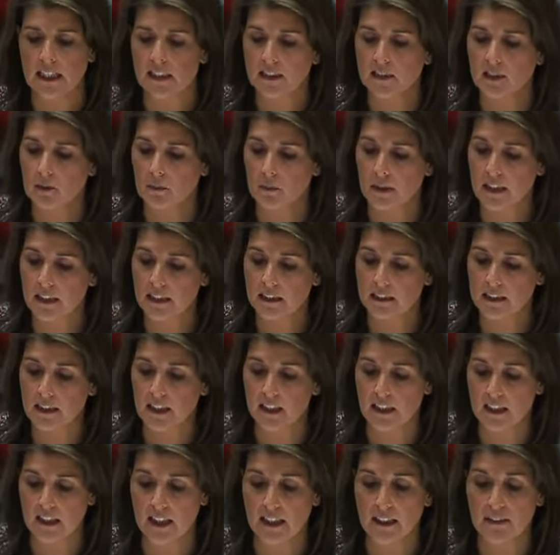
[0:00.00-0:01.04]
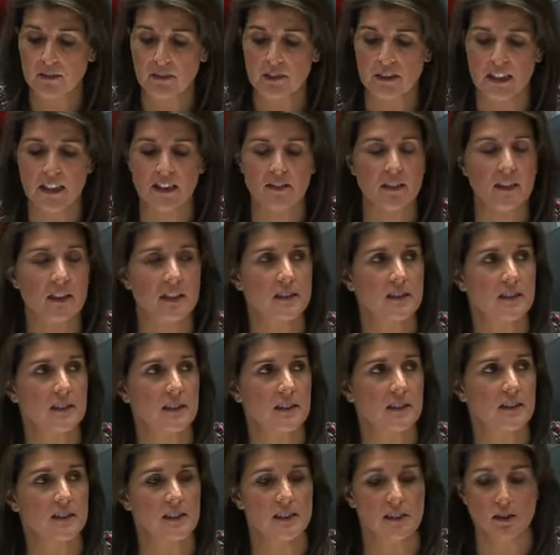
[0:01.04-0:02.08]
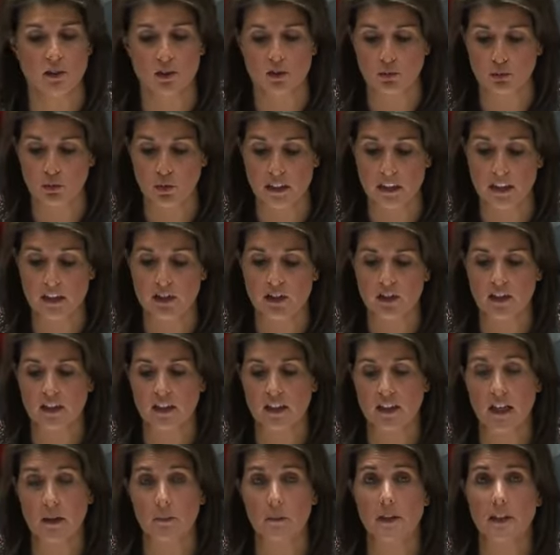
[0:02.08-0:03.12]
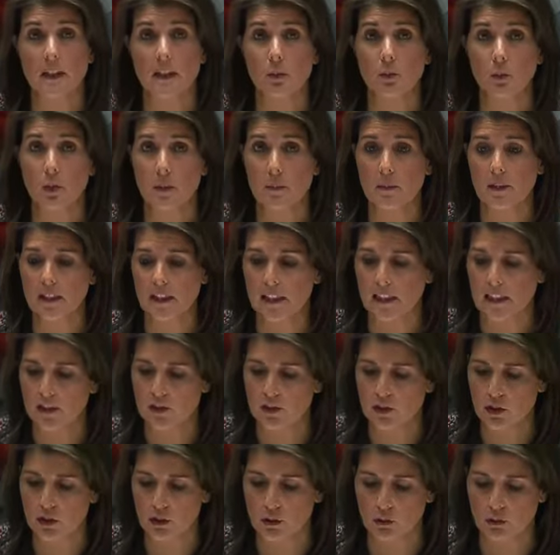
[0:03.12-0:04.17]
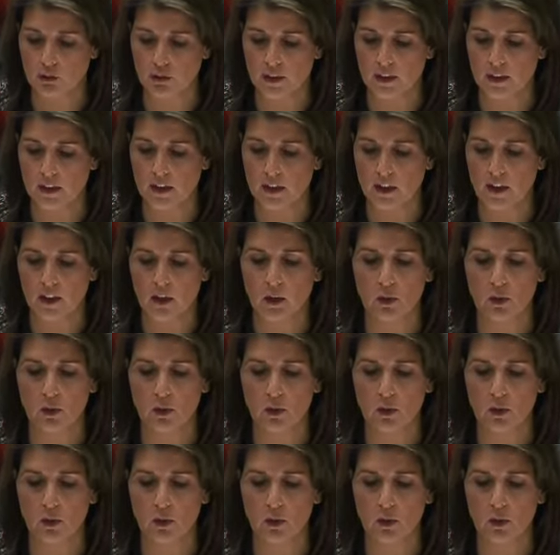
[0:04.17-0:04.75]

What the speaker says: It demands that life-saving assistance reach the Yemeni women and children